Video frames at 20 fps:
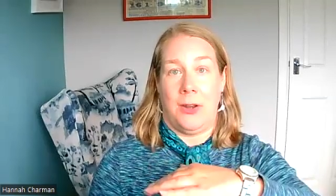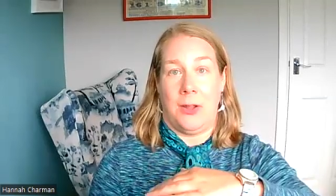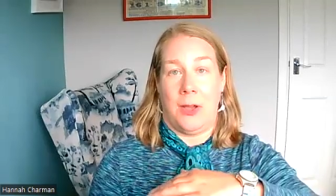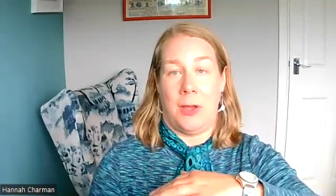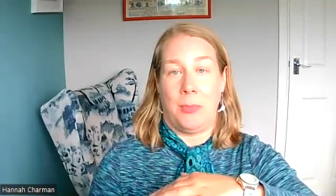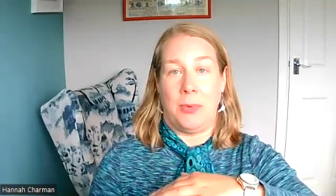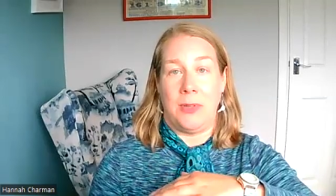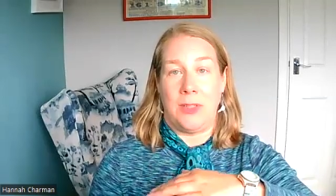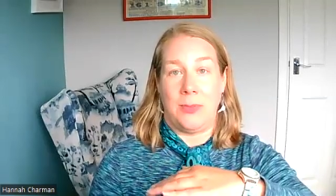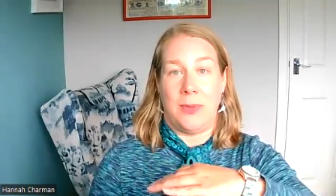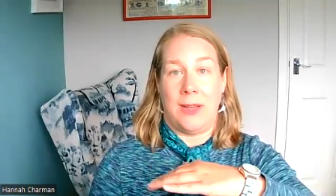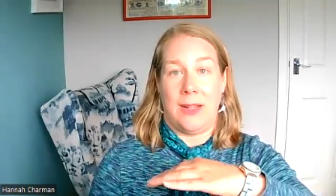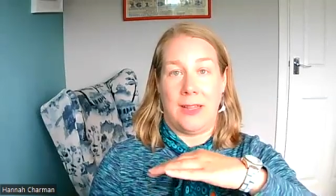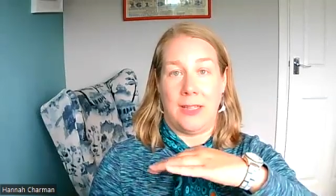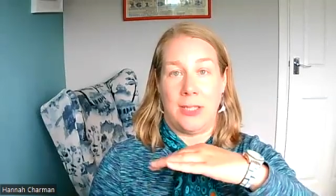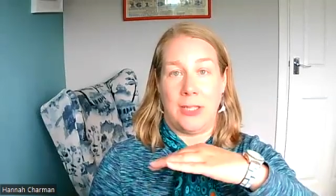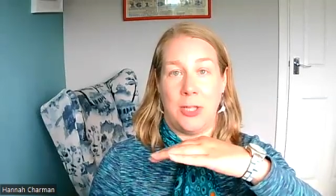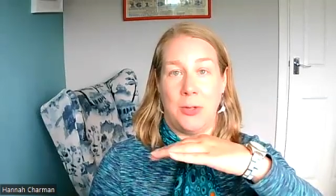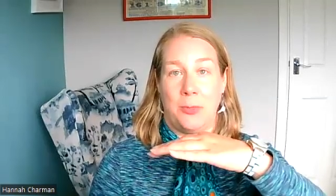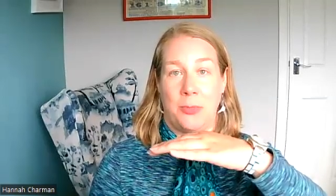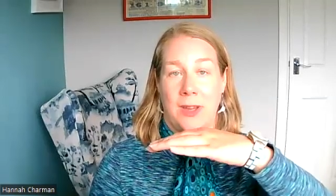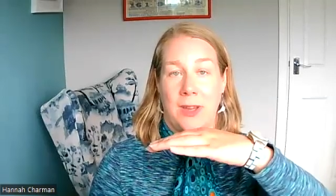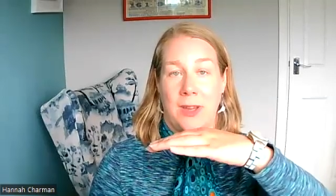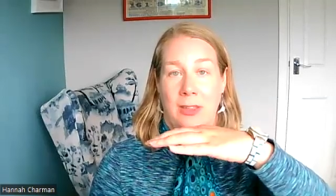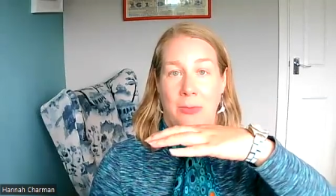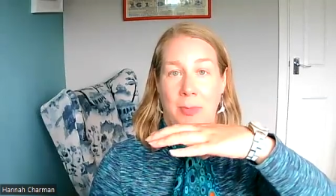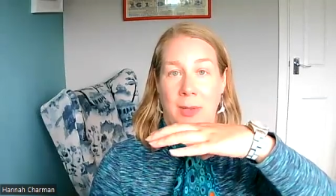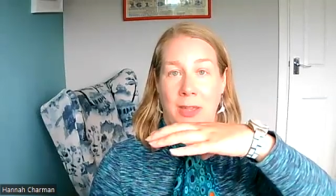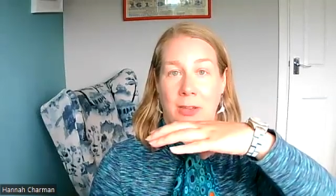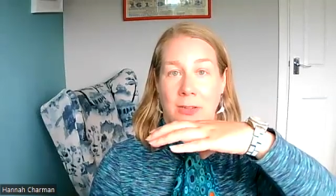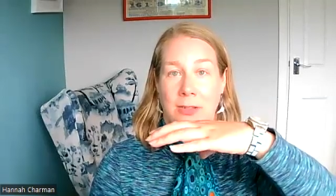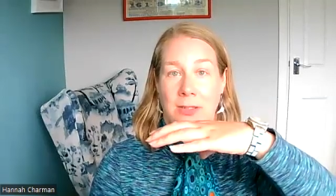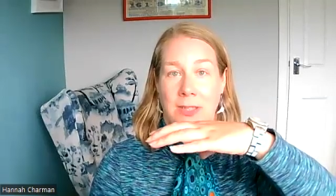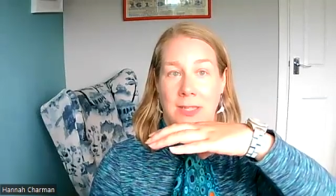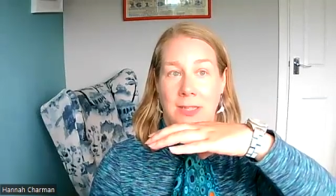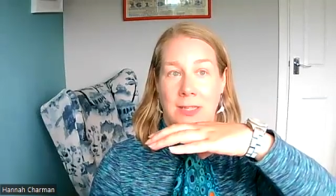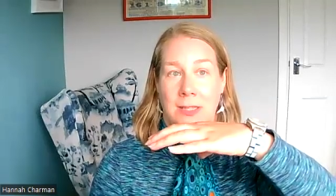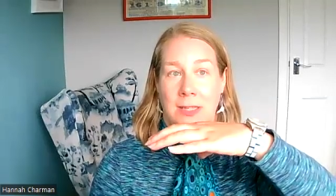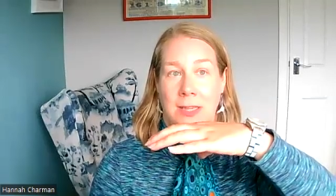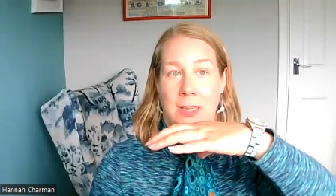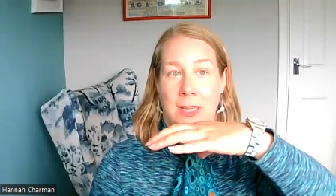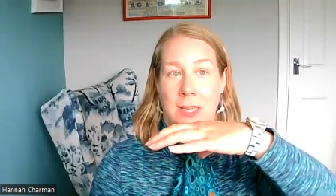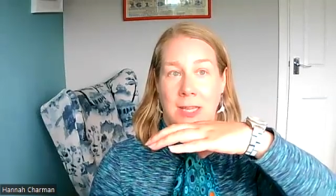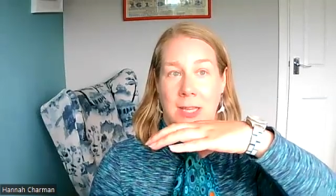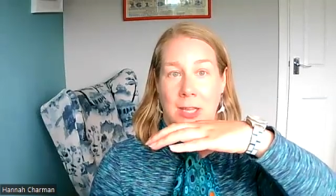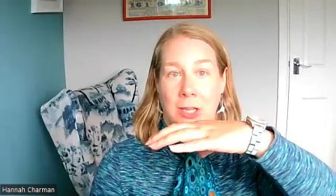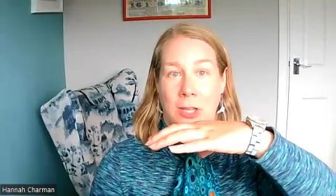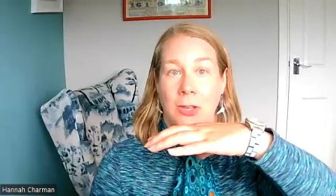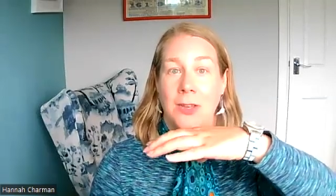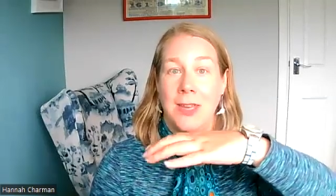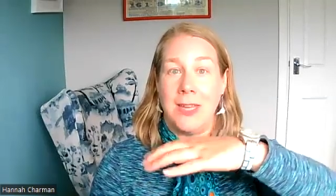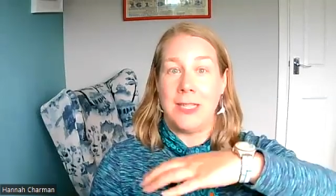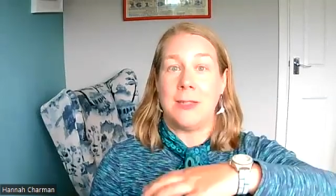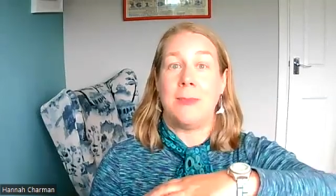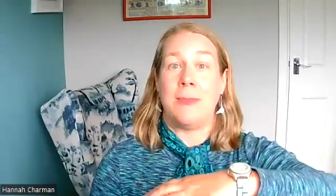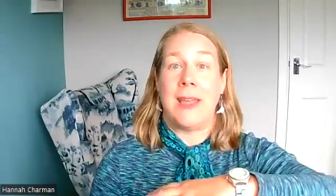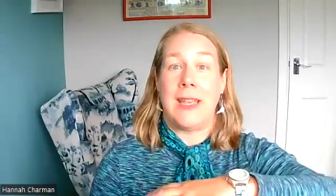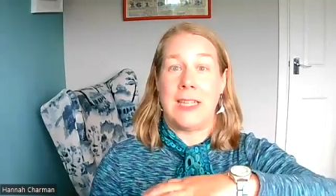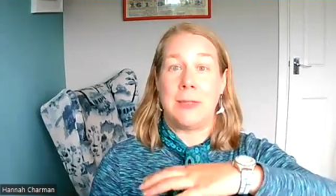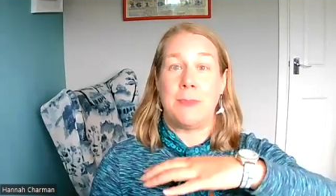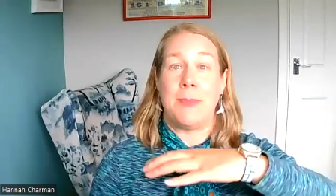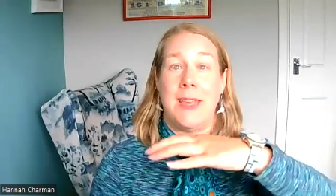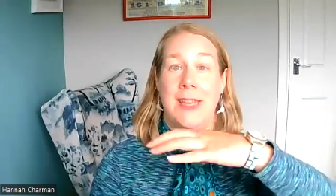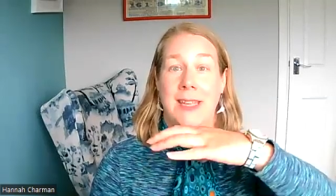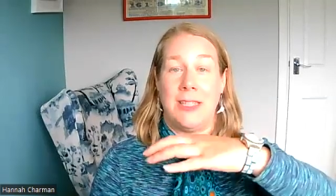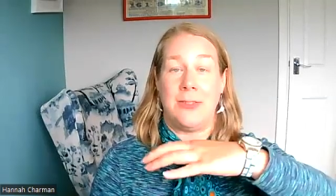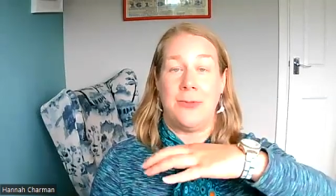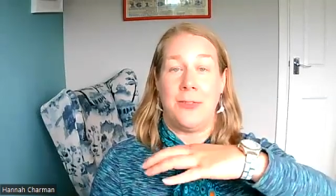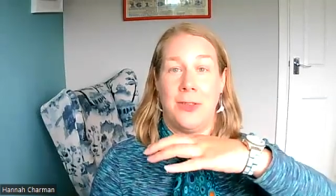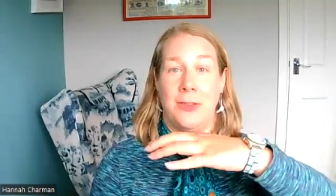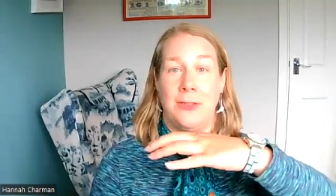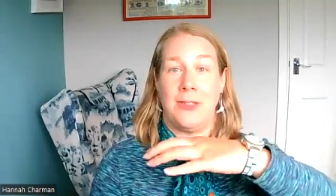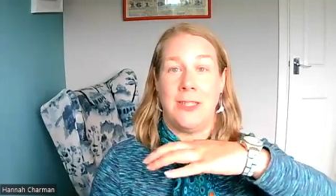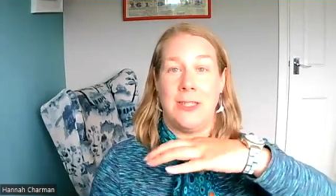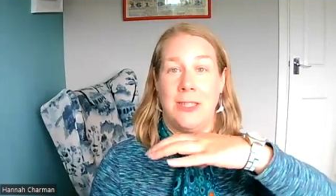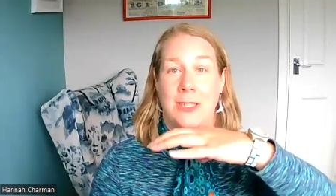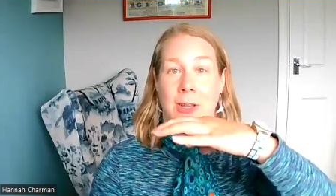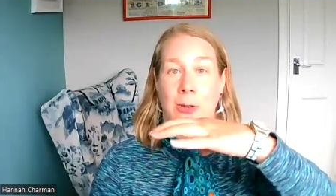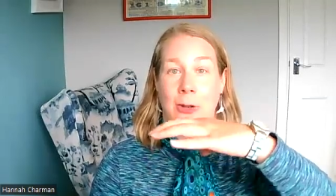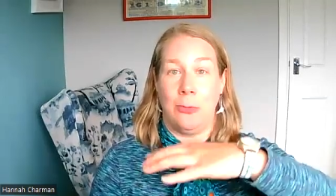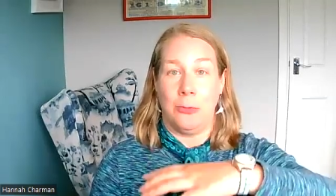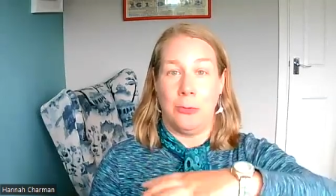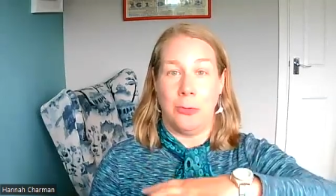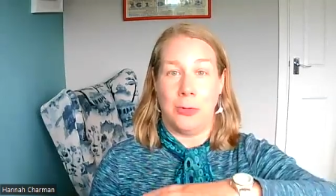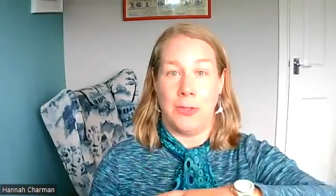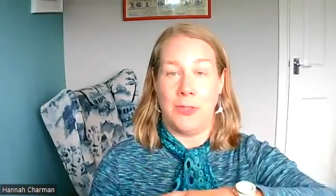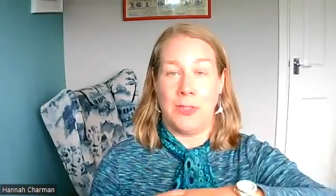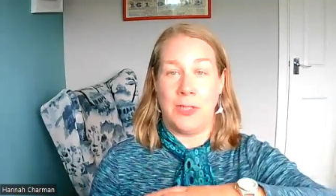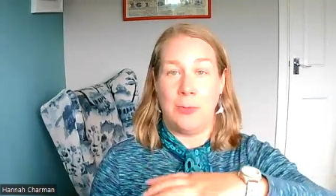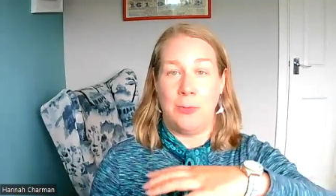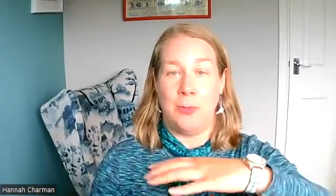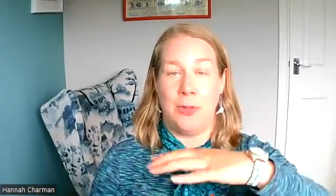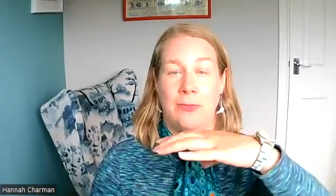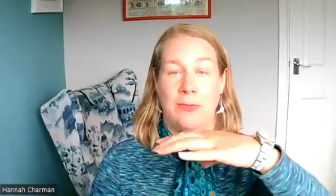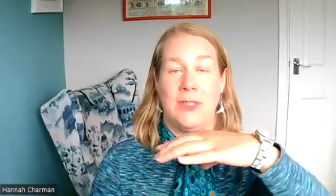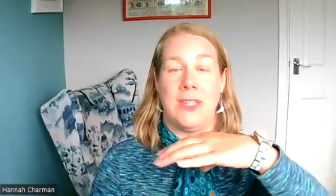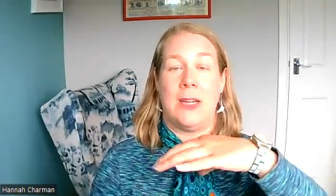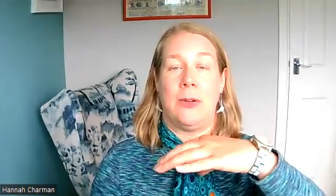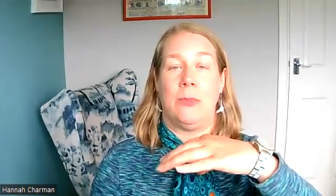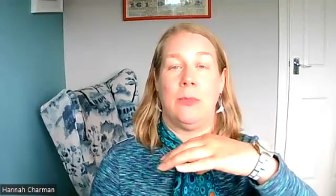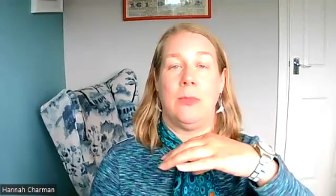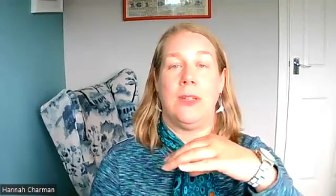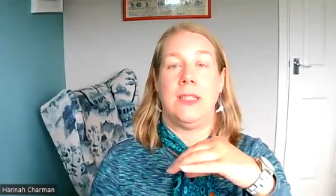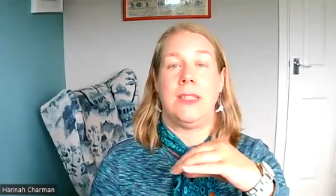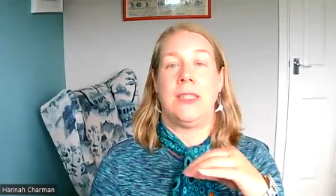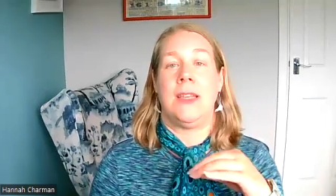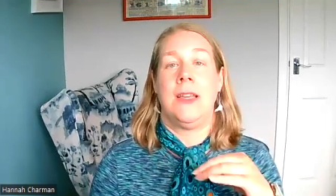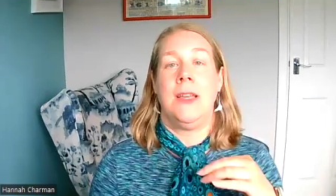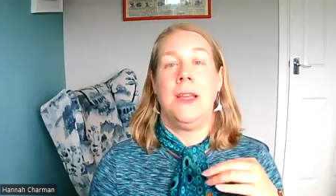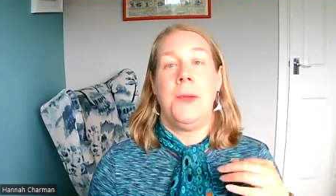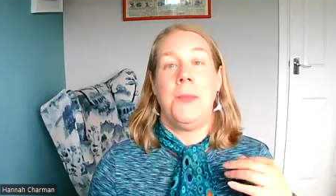and up as well as you breathe, because you need to make space for those internal organs to move downwards.